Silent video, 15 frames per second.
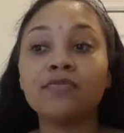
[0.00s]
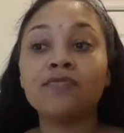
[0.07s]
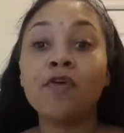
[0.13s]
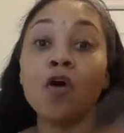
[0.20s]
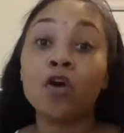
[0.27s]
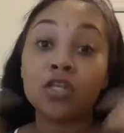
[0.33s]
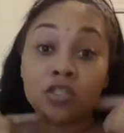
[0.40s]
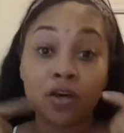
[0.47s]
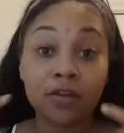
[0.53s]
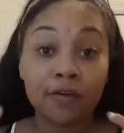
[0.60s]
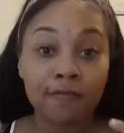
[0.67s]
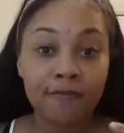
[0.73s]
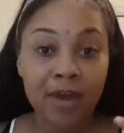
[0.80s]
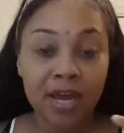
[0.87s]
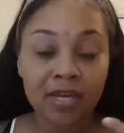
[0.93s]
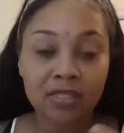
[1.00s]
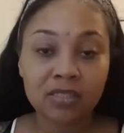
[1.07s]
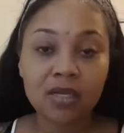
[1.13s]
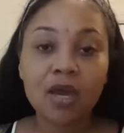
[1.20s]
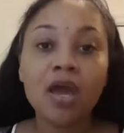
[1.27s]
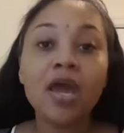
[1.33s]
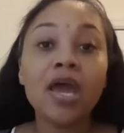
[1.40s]
focus on the
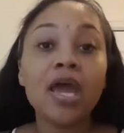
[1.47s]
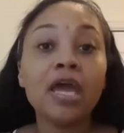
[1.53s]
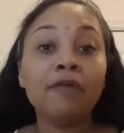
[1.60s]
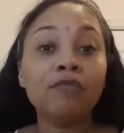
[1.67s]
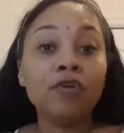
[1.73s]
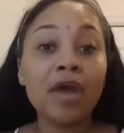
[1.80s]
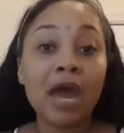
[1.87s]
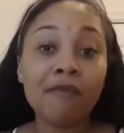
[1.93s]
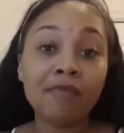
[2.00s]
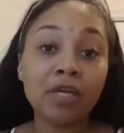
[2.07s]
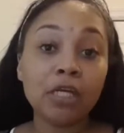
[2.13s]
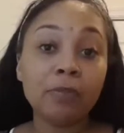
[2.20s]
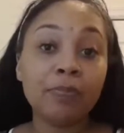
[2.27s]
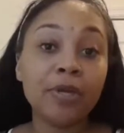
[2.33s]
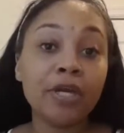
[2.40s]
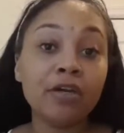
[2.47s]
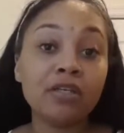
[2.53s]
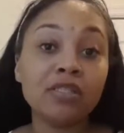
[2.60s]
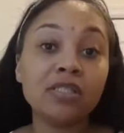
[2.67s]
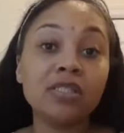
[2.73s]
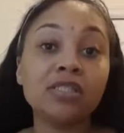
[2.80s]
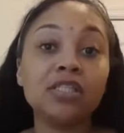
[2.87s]
face. If you have any
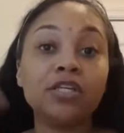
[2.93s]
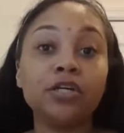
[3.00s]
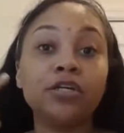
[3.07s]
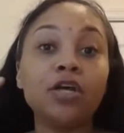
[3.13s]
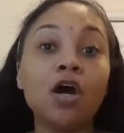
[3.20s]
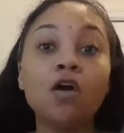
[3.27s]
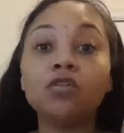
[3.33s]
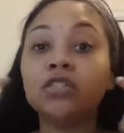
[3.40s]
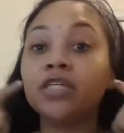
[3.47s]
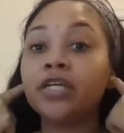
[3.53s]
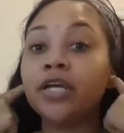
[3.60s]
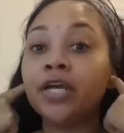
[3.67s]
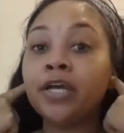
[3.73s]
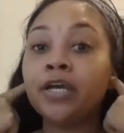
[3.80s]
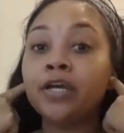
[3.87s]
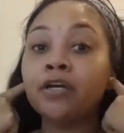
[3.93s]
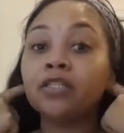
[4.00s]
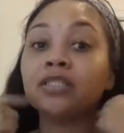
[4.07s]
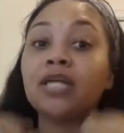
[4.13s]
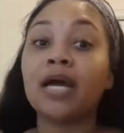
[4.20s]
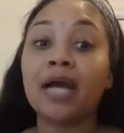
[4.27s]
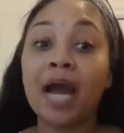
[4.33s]
piercings in your nose and your
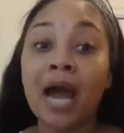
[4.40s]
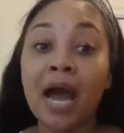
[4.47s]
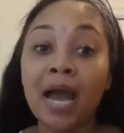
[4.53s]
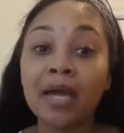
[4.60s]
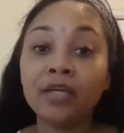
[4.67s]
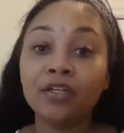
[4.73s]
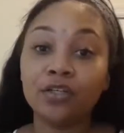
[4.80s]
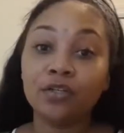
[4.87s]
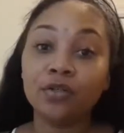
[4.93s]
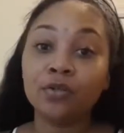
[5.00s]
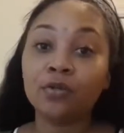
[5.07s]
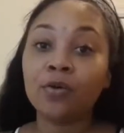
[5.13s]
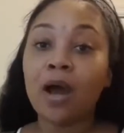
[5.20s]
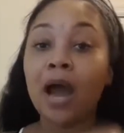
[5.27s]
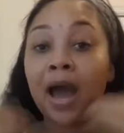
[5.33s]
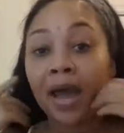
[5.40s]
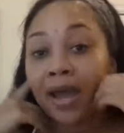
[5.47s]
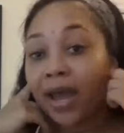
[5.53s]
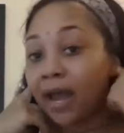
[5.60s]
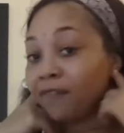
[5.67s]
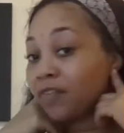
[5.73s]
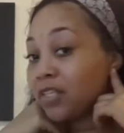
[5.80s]
ears like I do, I
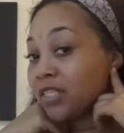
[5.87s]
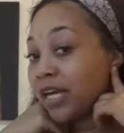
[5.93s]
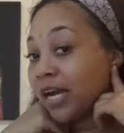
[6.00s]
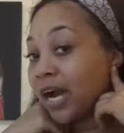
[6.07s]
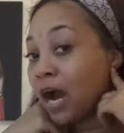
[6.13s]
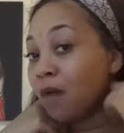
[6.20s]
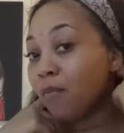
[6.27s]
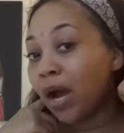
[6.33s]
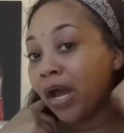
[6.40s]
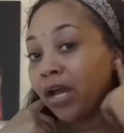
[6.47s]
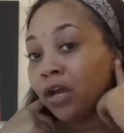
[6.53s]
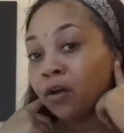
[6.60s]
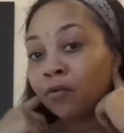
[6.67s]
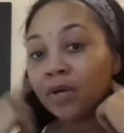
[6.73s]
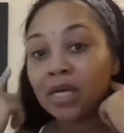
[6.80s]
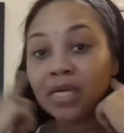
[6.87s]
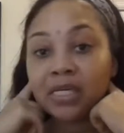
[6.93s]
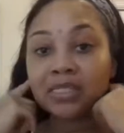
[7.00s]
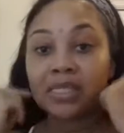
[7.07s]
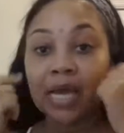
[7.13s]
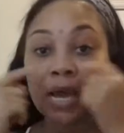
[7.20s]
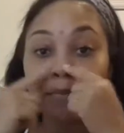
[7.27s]
have to take out my
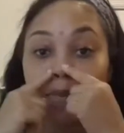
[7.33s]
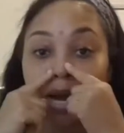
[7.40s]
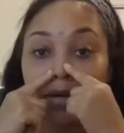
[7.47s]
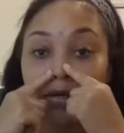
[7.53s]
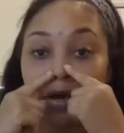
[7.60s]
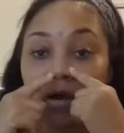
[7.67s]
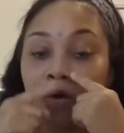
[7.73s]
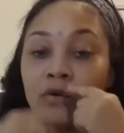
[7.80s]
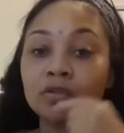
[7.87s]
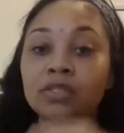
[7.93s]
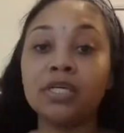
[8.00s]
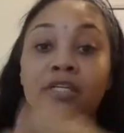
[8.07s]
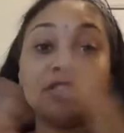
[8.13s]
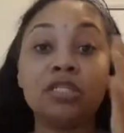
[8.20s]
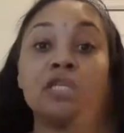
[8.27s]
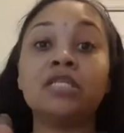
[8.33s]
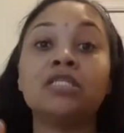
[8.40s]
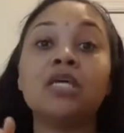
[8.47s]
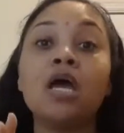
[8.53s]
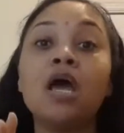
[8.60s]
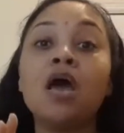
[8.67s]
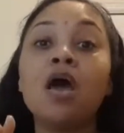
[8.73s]
earrings and my nose. It's
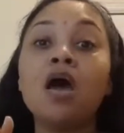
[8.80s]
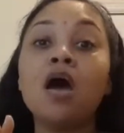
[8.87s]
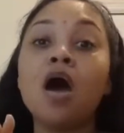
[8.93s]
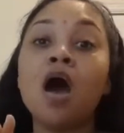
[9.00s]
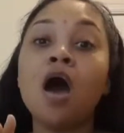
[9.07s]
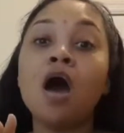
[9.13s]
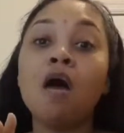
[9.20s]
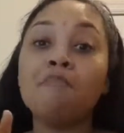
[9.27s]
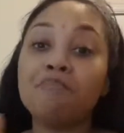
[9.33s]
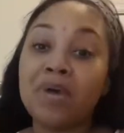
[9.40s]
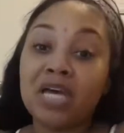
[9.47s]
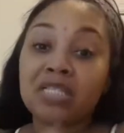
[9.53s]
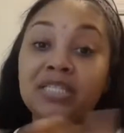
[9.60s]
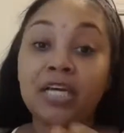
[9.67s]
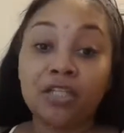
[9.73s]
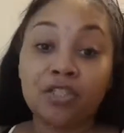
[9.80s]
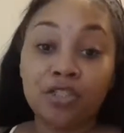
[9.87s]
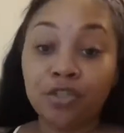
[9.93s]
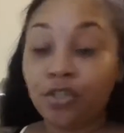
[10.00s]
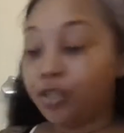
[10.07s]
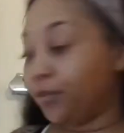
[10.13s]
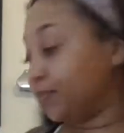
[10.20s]
just best that
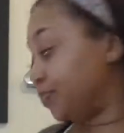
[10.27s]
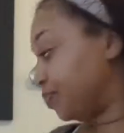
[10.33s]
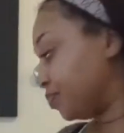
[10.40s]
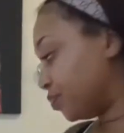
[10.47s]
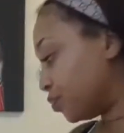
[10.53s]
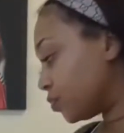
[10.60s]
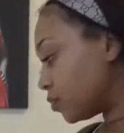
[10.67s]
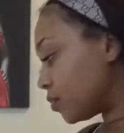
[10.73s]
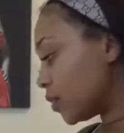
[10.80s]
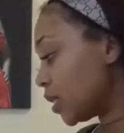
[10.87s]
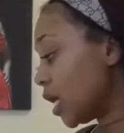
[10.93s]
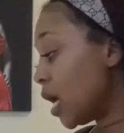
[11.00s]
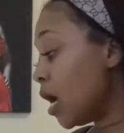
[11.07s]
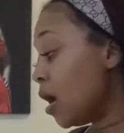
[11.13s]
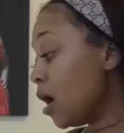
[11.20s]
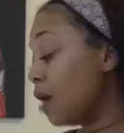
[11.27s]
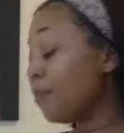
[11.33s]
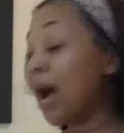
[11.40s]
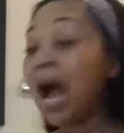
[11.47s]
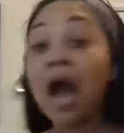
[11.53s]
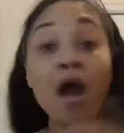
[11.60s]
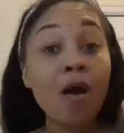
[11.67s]
you do.
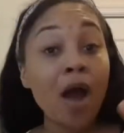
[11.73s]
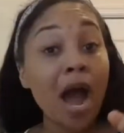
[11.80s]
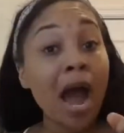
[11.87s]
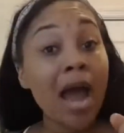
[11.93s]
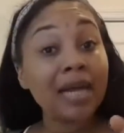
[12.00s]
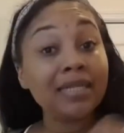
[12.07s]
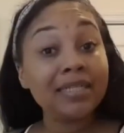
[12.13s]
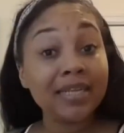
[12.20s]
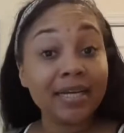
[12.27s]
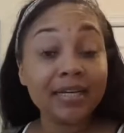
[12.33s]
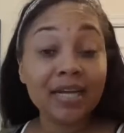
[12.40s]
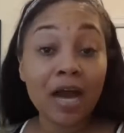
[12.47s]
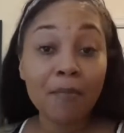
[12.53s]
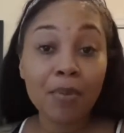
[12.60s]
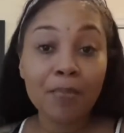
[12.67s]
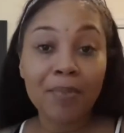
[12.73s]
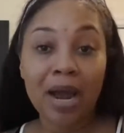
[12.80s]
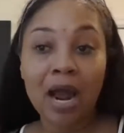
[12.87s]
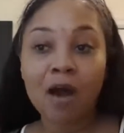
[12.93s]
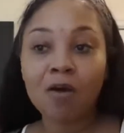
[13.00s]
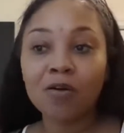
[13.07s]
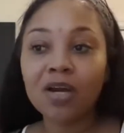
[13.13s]
How I did come
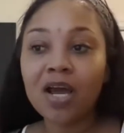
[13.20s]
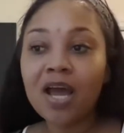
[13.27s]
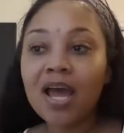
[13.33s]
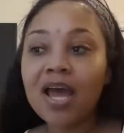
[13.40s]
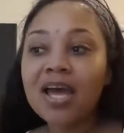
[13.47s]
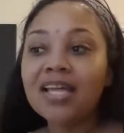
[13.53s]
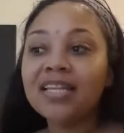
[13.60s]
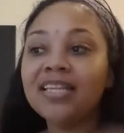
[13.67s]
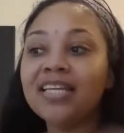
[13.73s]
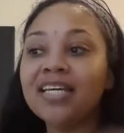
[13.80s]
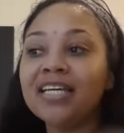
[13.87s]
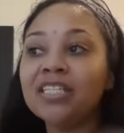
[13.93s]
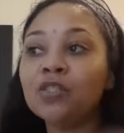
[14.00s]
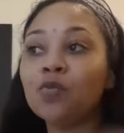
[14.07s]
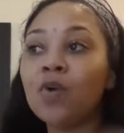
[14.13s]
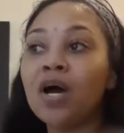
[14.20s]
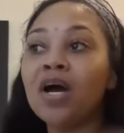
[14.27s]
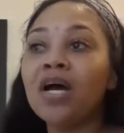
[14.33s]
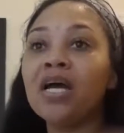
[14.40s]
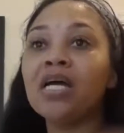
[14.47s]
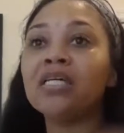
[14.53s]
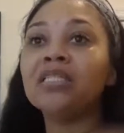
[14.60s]
about this
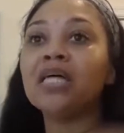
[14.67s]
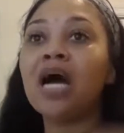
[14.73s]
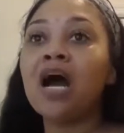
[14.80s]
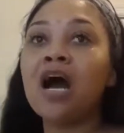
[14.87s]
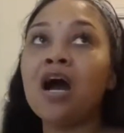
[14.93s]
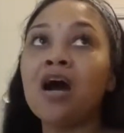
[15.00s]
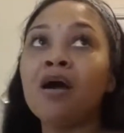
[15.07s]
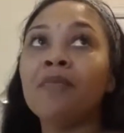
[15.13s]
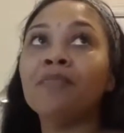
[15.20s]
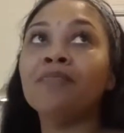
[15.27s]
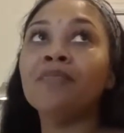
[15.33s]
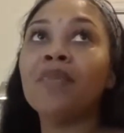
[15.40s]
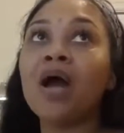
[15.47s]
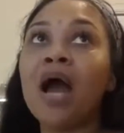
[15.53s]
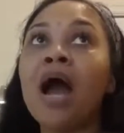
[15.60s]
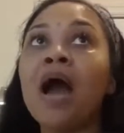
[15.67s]
was I